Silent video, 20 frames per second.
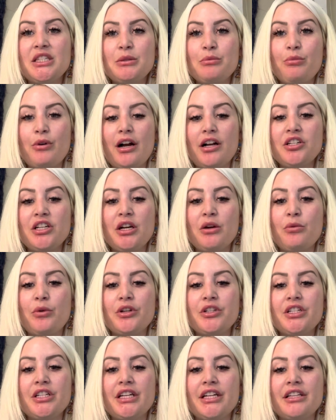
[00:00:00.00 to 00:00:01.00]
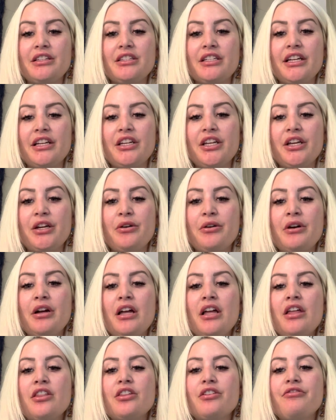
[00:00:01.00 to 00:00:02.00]
project were to continue,
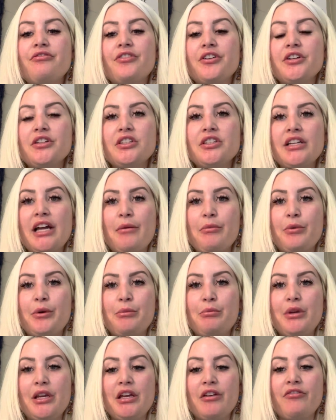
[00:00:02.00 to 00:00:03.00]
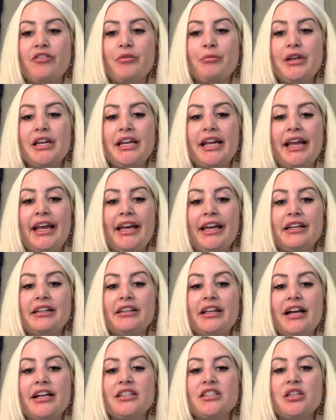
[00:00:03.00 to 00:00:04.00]
the first step would be for me to
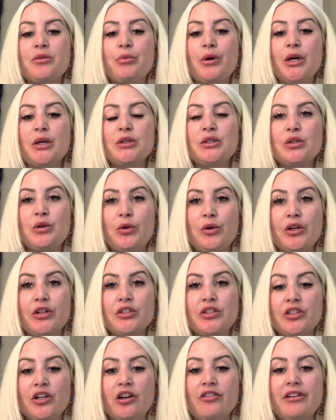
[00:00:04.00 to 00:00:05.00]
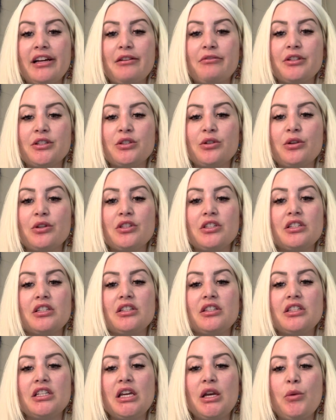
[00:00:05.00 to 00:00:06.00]
analyze the post-course survey results to
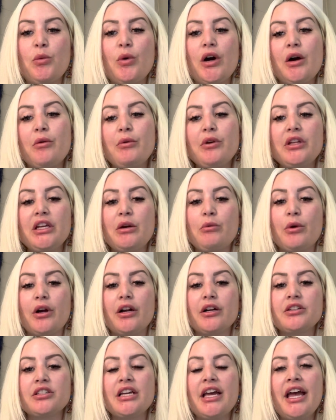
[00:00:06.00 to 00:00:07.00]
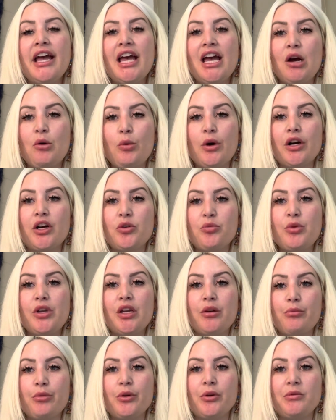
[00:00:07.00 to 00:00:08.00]
see what really worked and what could be
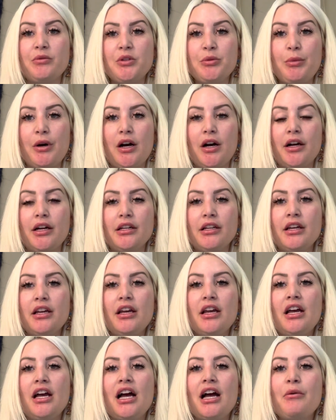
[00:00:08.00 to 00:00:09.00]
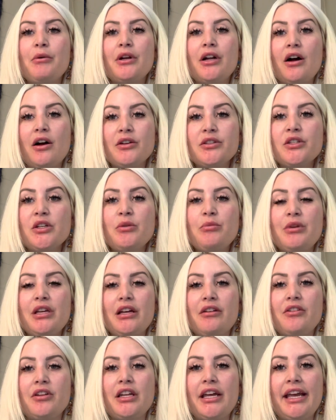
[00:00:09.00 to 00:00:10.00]
improved upon. I would also be
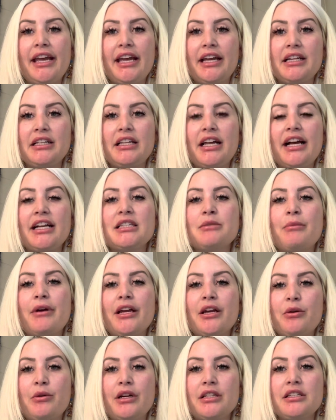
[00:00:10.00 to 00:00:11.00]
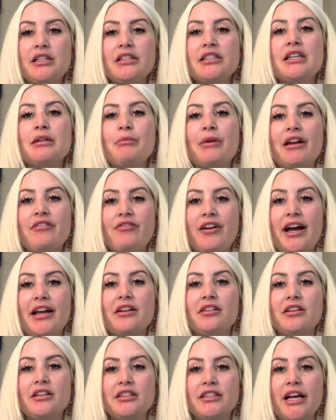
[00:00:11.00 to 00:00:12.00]
able to analyze my quizzes and my
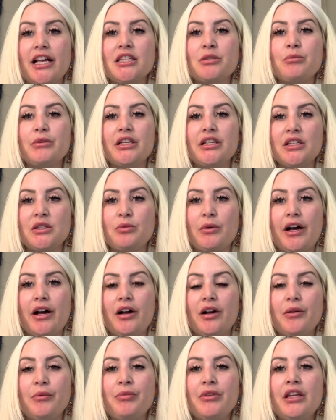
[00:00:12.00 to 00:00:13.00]
final assessment as well.